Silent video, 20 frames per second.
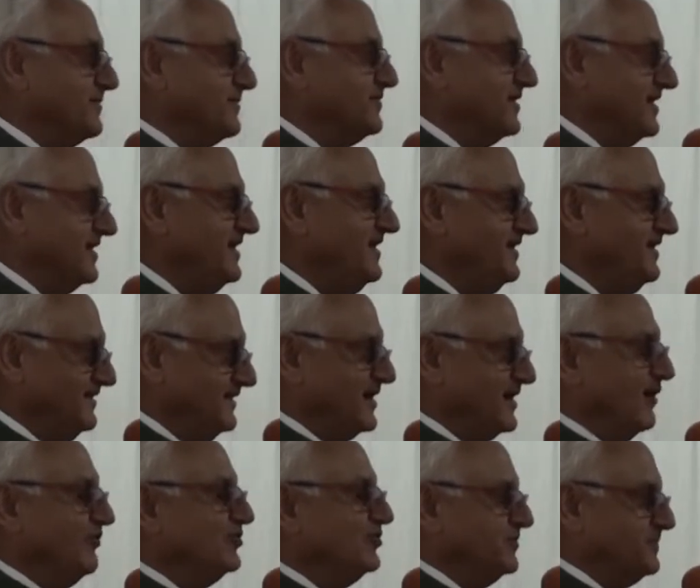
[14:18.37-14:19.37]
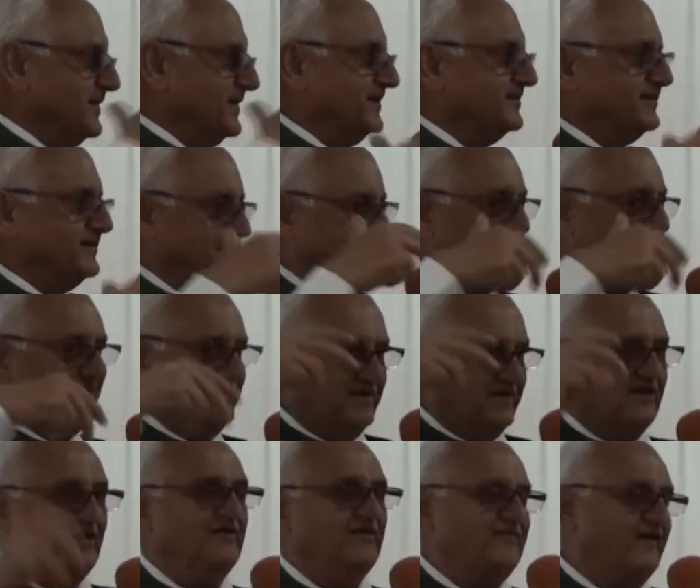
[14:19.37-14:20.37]
Library, the counterpart
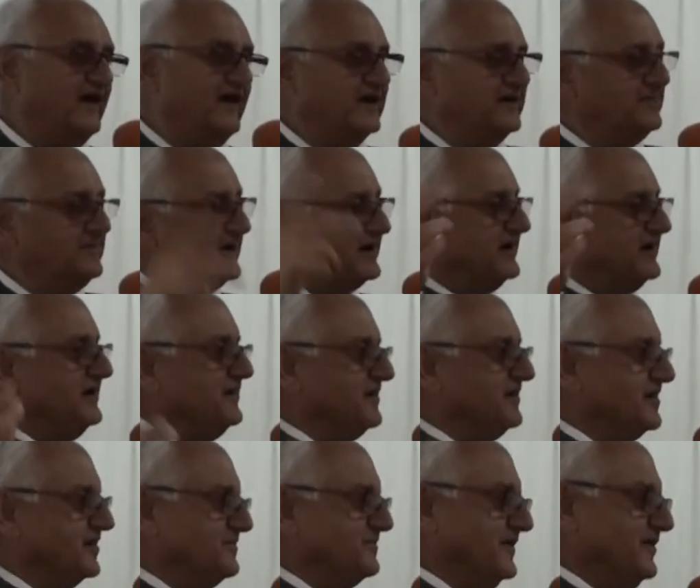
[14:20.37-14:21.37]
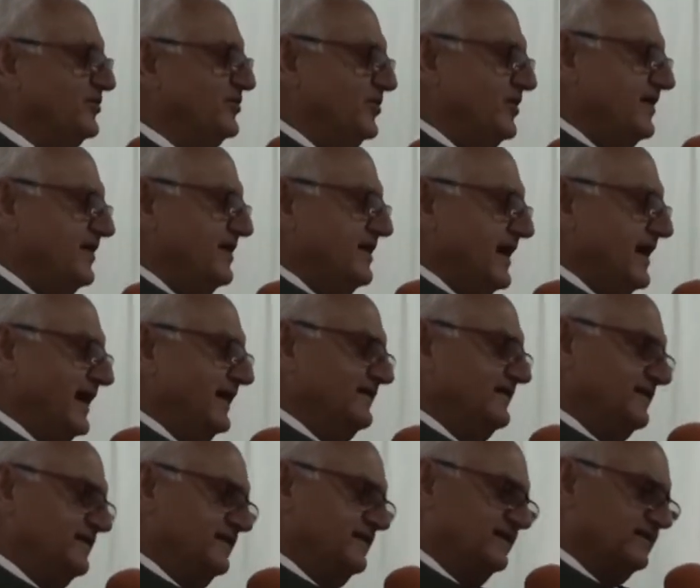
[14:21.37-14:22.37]
of RMRL in Kathmandu,
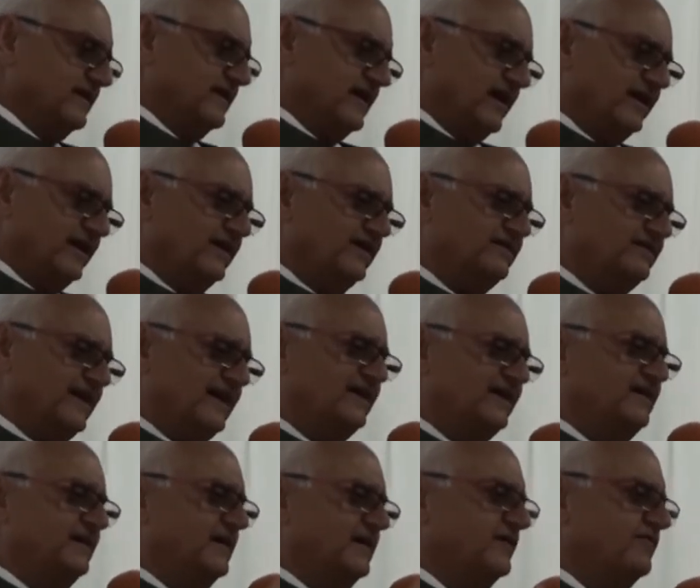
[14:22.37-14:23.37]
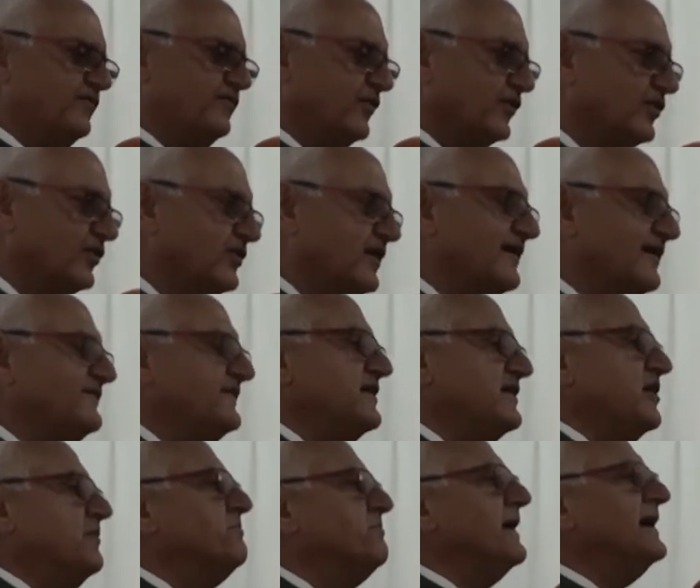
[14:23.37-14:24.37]
and the Ranas had a
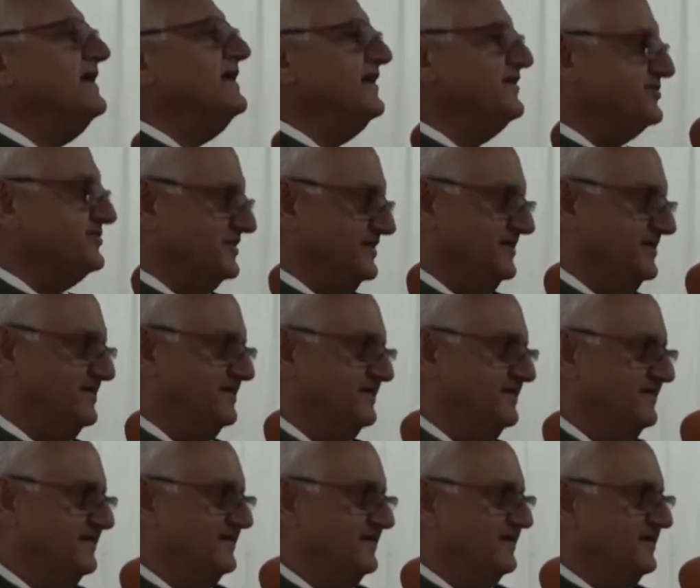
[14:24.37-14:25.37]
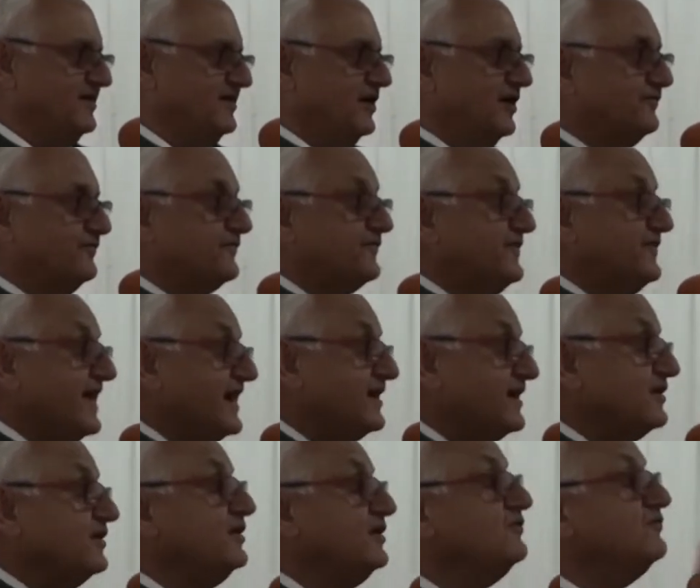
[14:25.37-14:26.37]
photographic compilation of
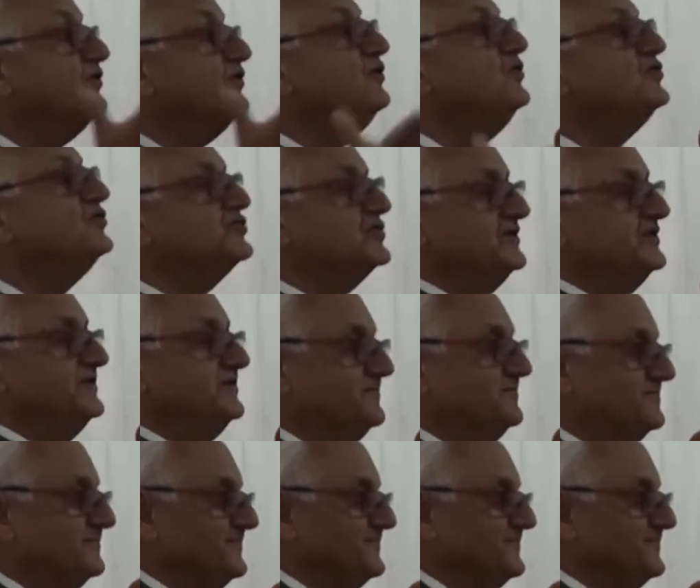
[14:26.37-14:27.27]
their evolution.